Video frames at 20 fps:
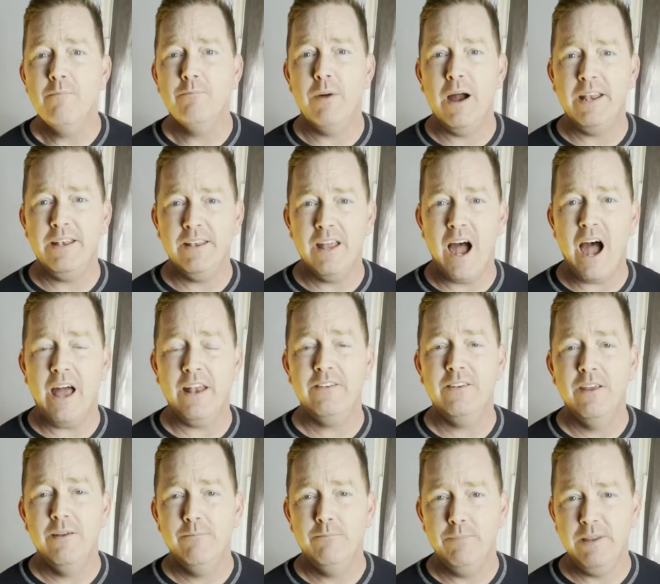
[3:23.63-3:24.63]
by not
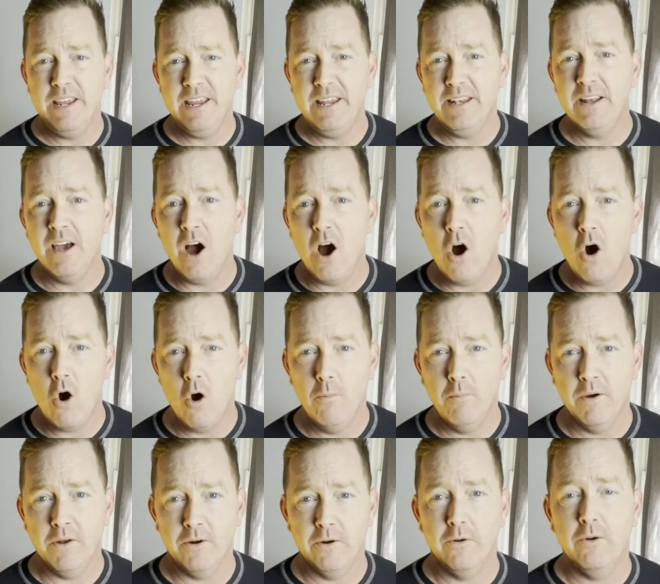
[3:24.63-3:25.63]
being a
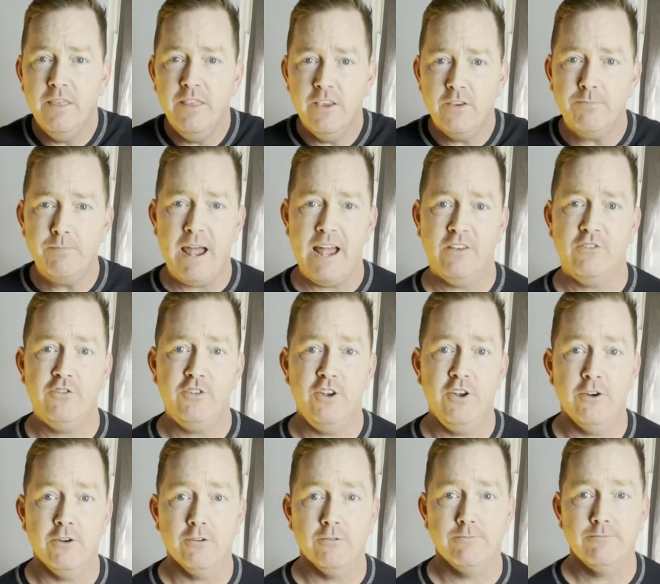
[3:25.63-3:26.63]
homeowner this past
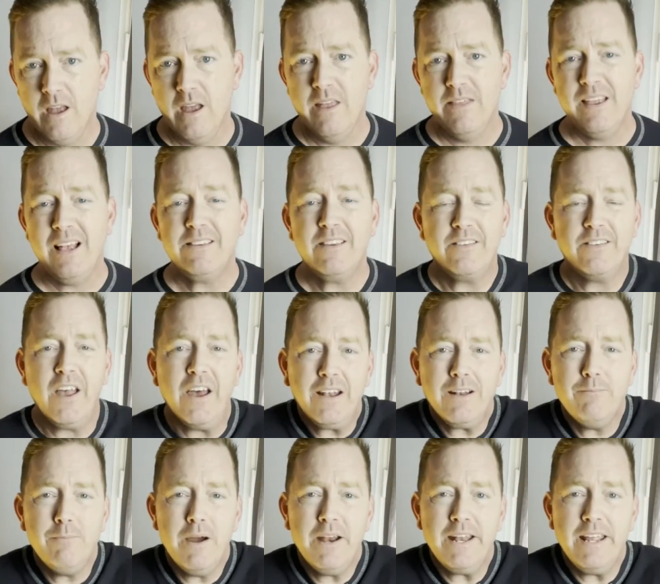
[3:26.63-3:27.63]
year. That's a ton
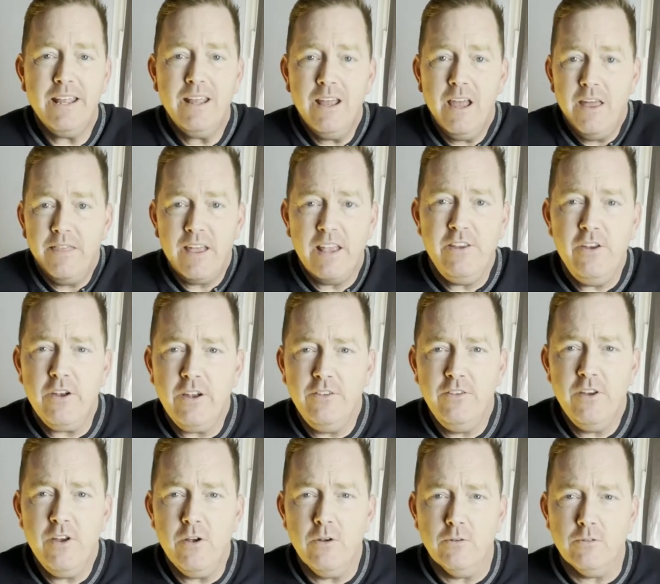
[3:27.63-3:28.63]
of money that you can
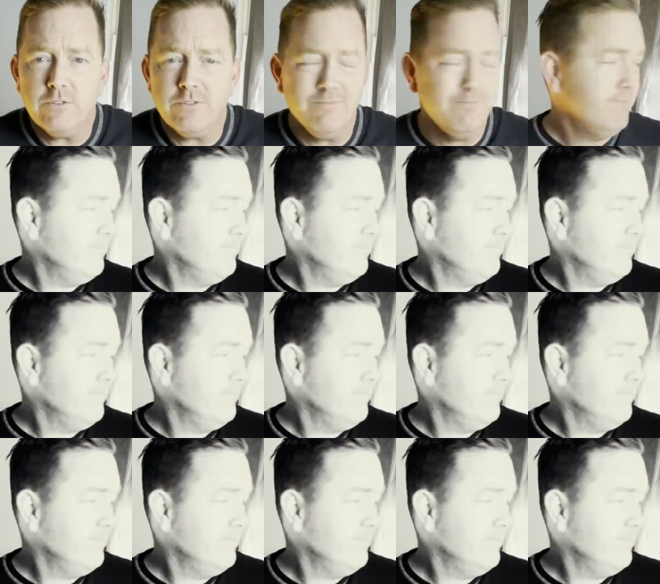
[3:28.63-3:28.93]
use.